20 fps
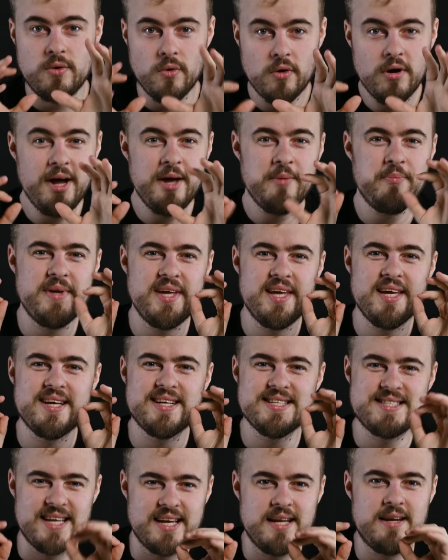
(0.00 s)
your IP
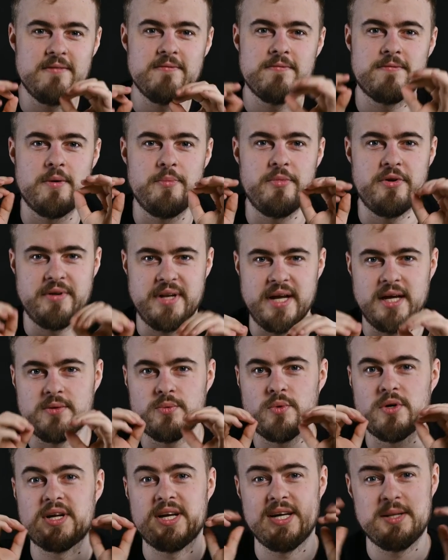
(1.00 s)
is hidden from your
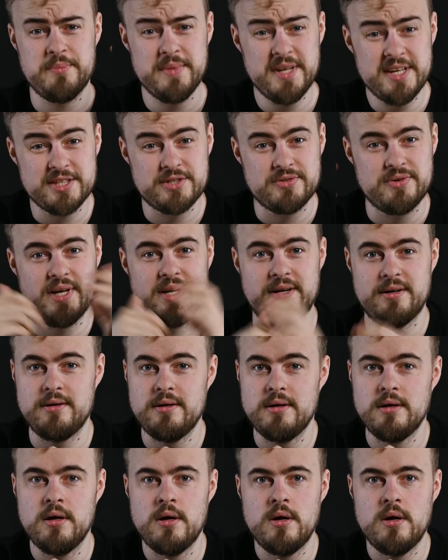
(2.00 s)
network administrator.